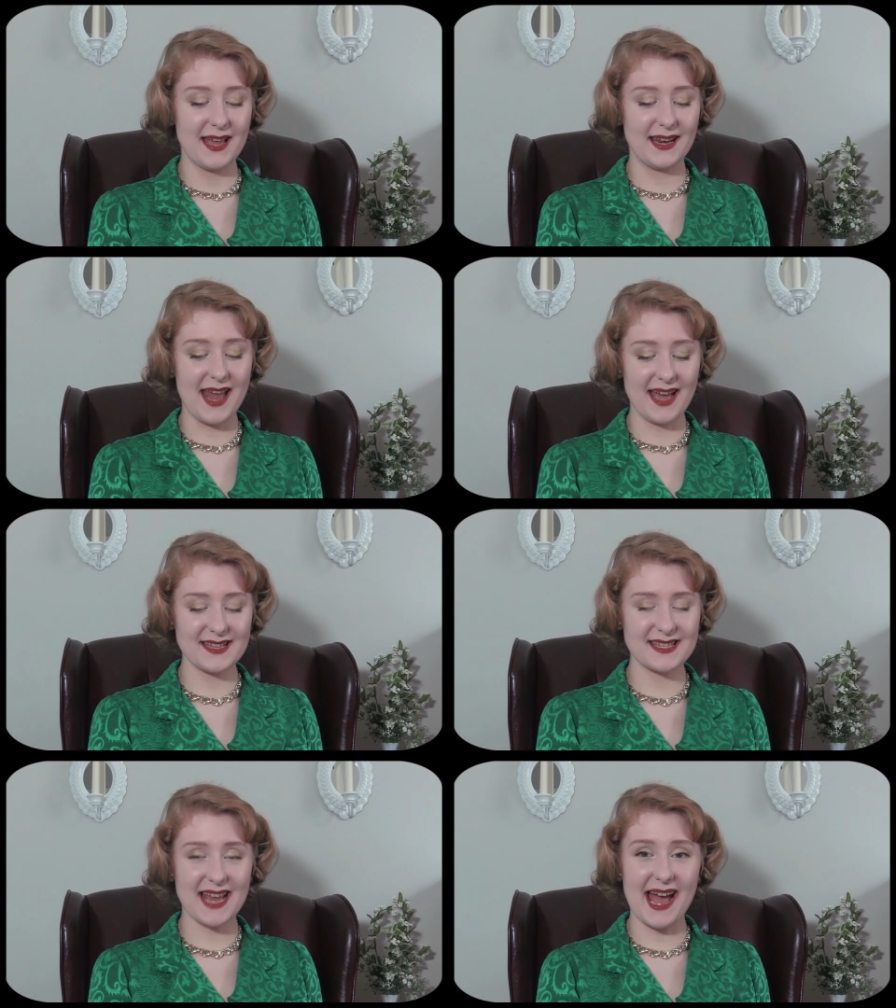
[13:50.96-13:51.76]

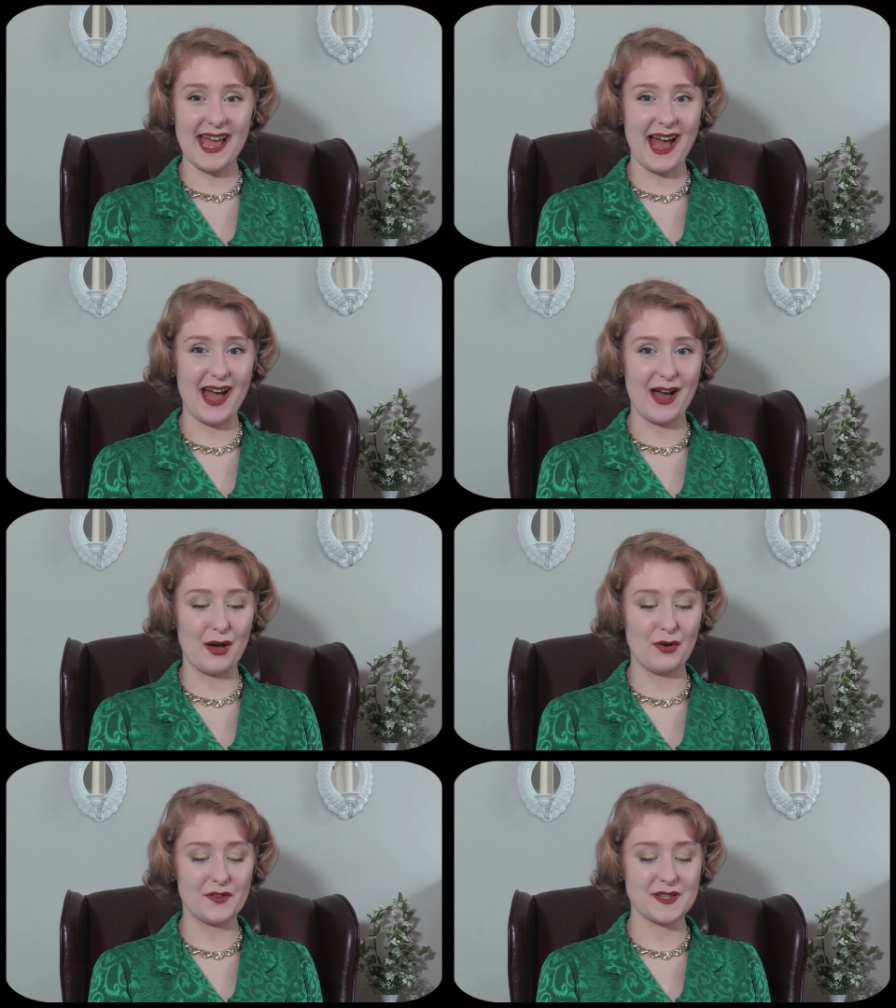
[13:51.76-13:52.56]
Next, I
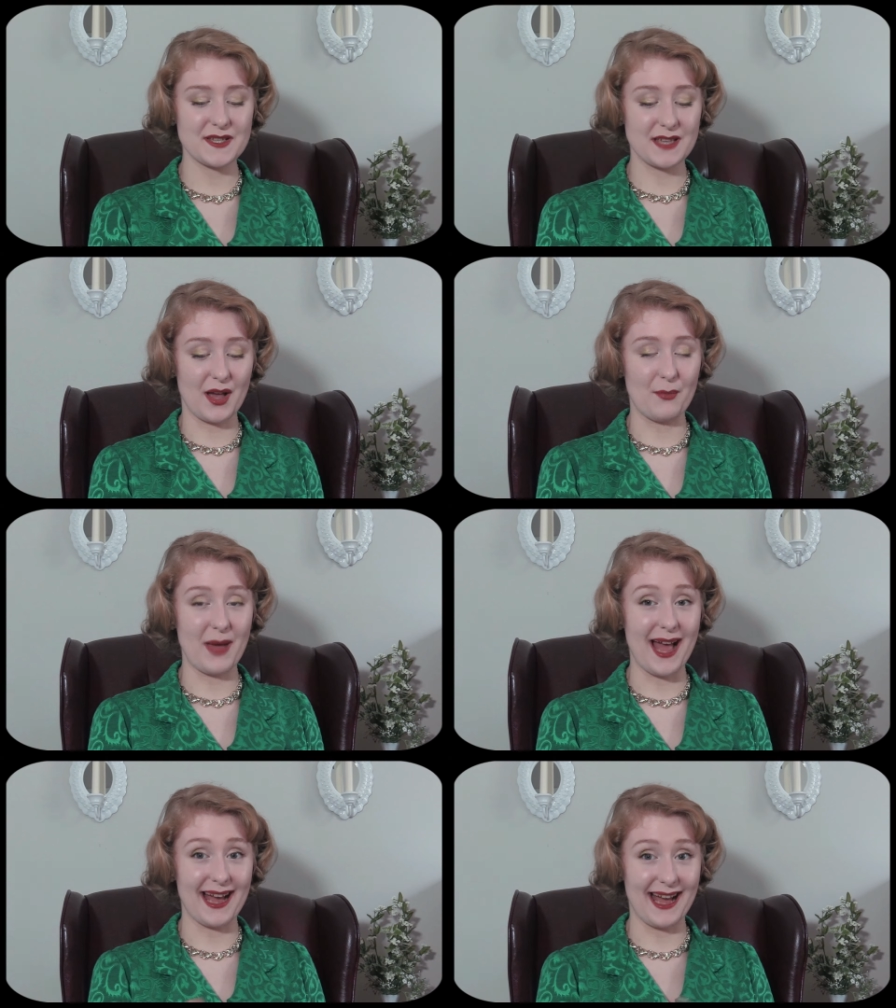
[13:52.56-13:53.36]
have some
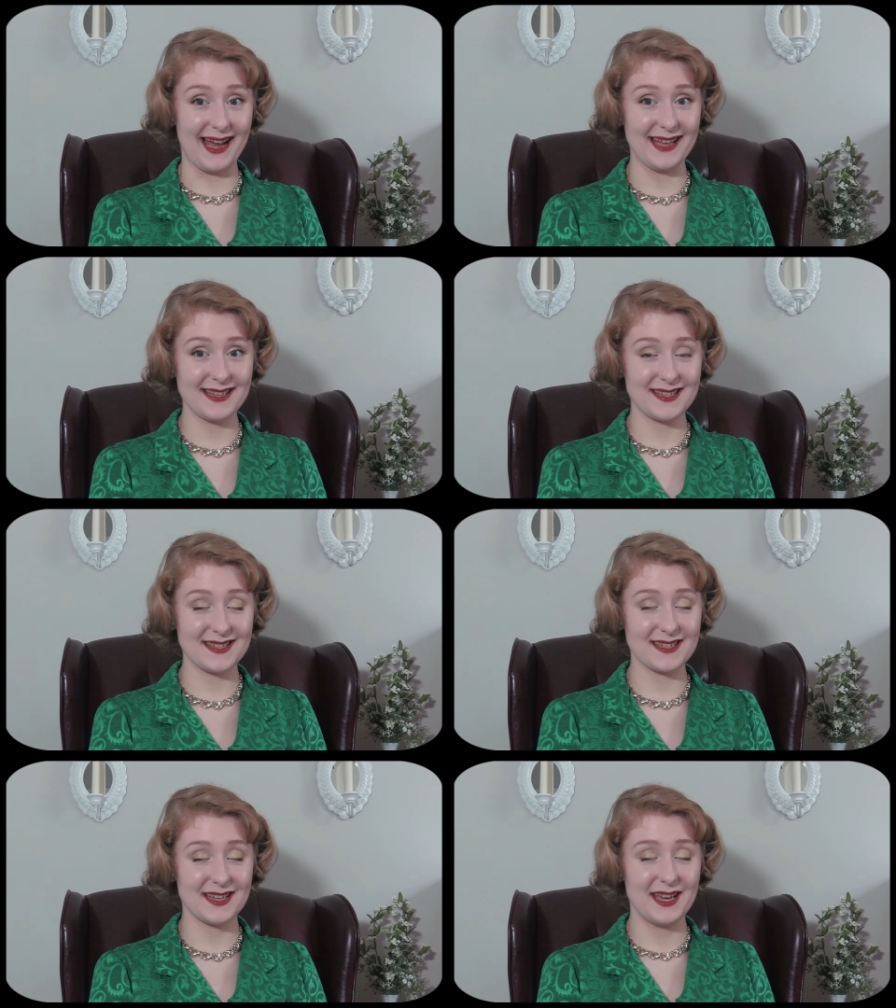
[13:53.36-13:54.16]

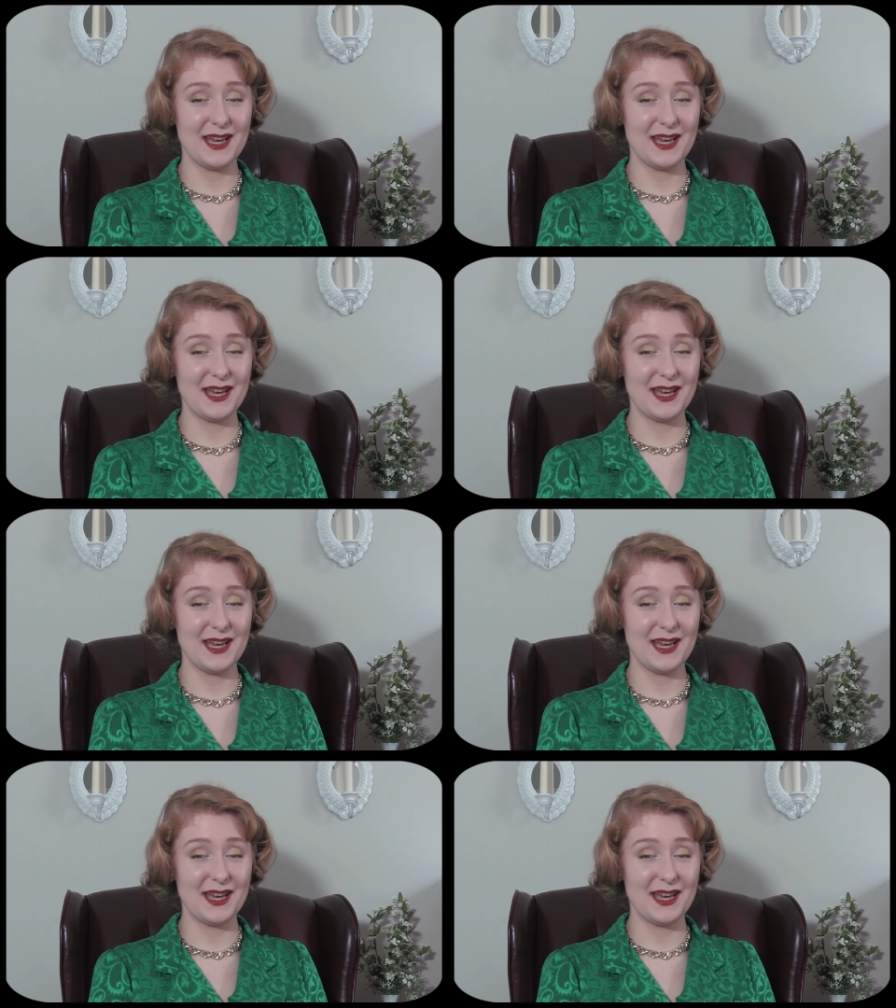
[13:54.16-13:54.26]
hats.